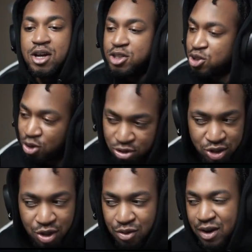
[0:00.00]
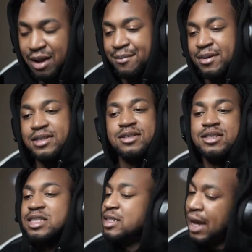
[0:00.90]
Soldier grip,
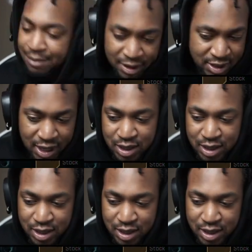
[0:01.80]
aim down sight